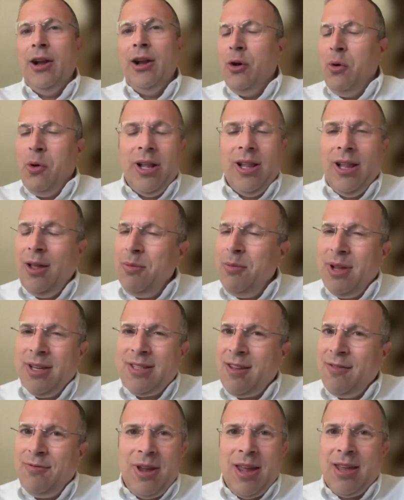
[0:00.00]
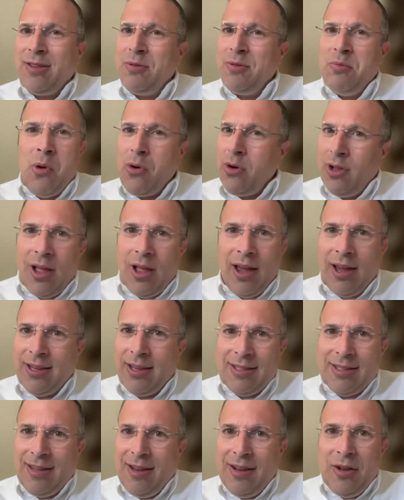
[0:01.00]
I don't want to let myself get
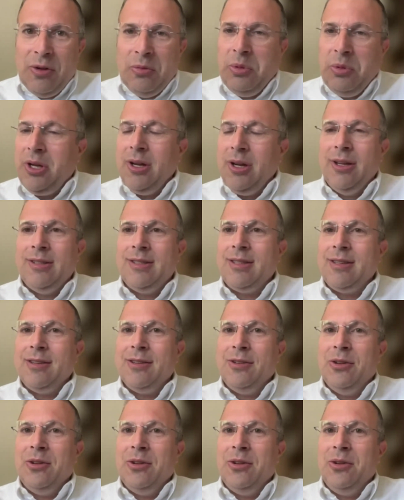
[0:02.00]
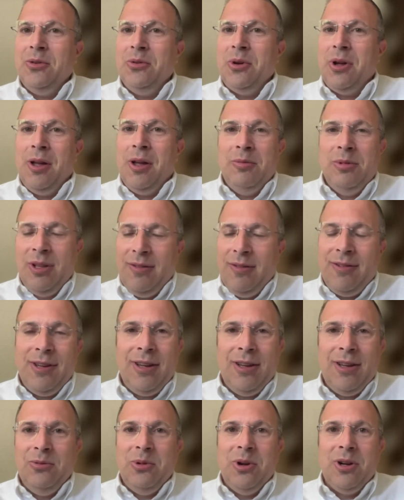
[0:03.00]
demoralized, because I'm
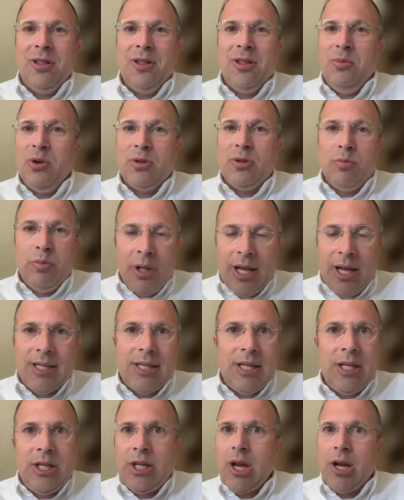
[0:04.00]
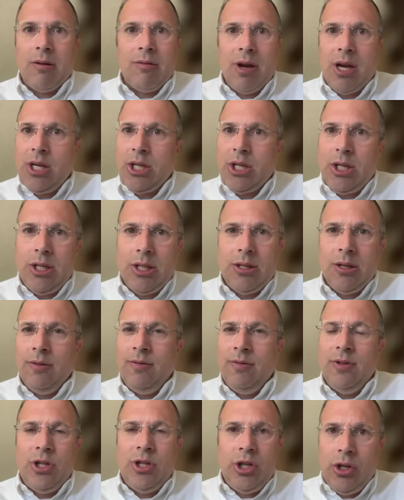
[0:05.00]
living in one of the most blessed generations
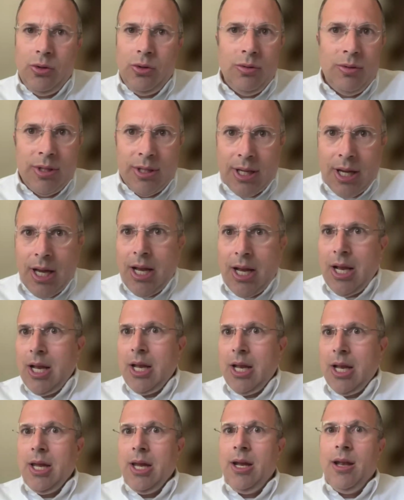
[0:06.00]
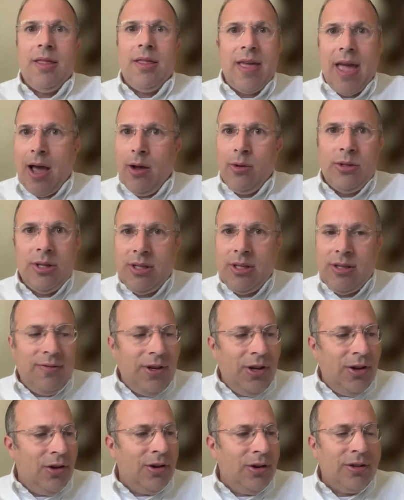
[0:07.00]
of Jews in thousands
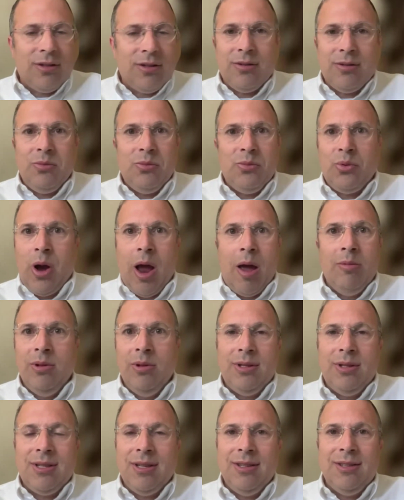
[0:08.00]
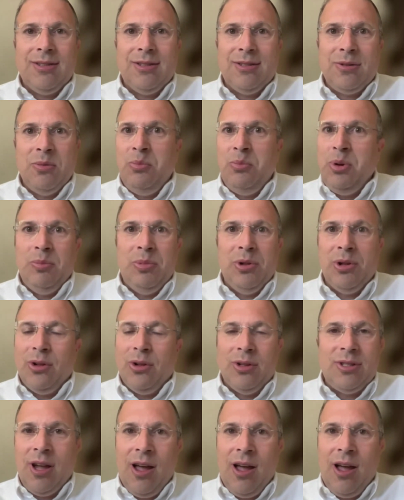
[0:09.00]
of years, probably since
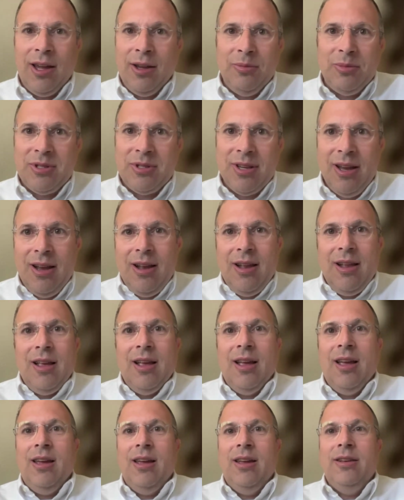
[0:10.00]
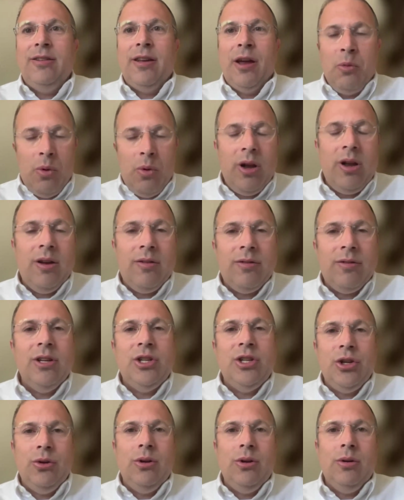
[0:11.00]
biblical times. And I want
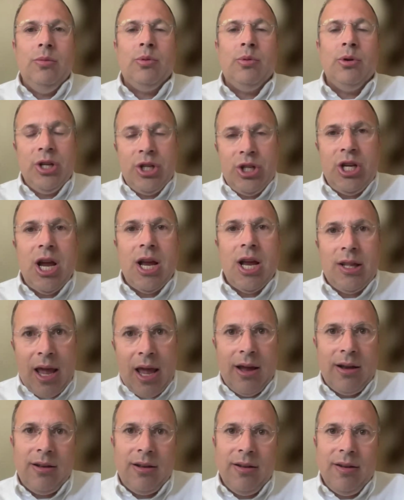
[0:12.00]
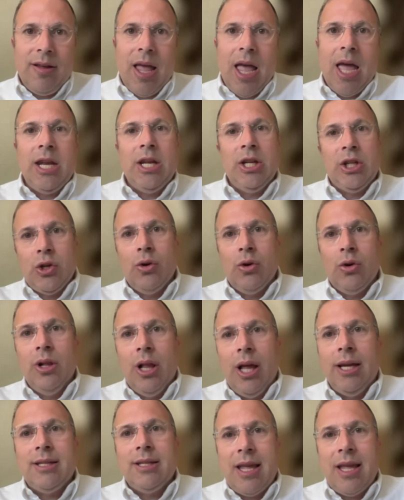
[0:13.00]
every Jew to appreciate that and
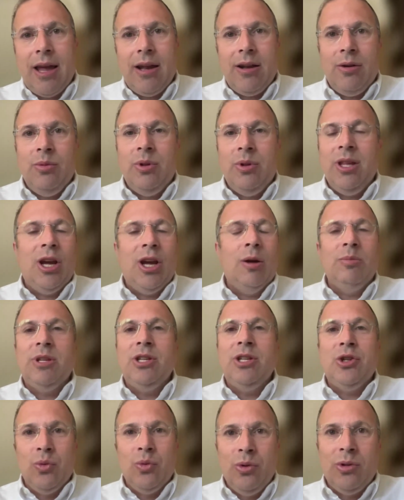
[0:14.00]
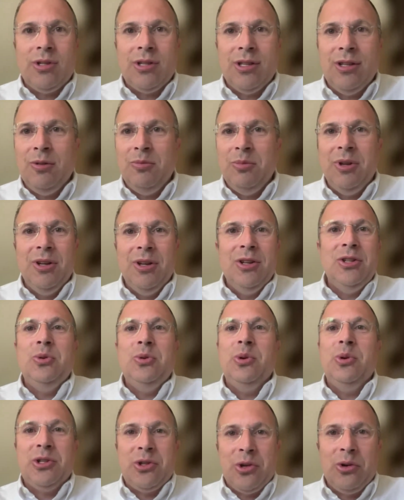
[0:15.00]
internalize that. And when they come to Jerusalem,
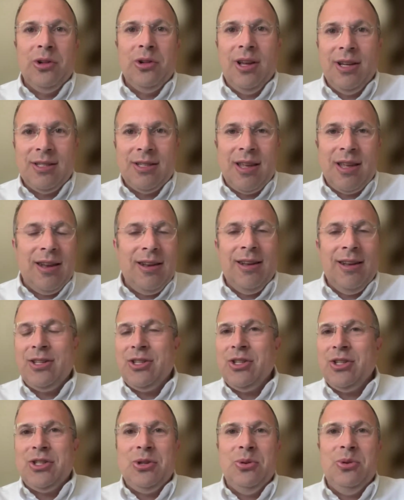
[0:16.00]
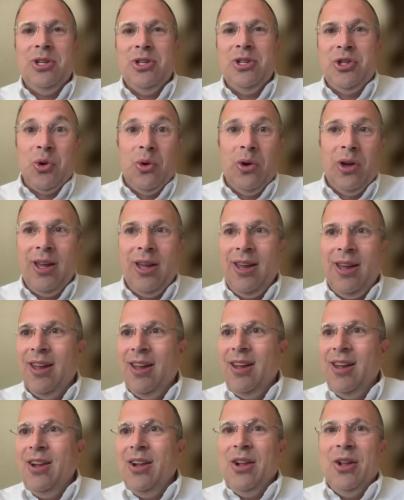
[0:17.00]
to internalize that, not just to enjoy
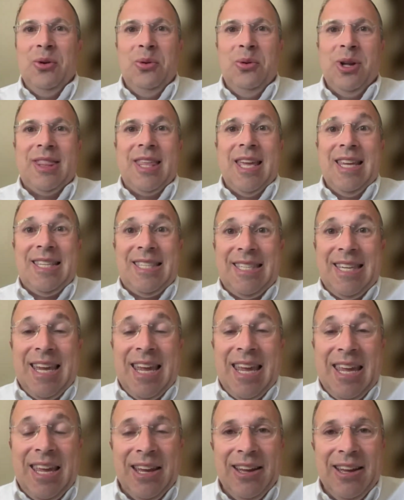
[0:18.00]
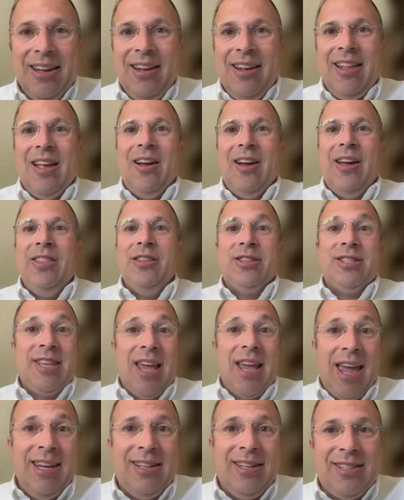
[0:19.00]
what they see on the
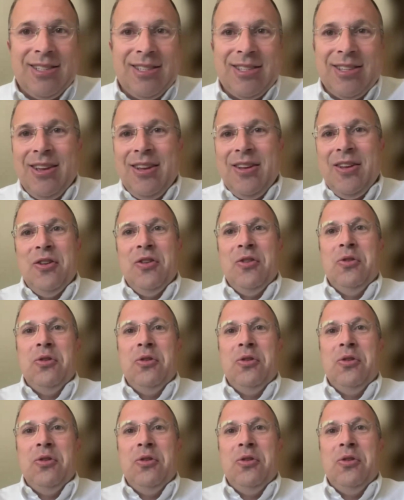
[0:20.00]
sights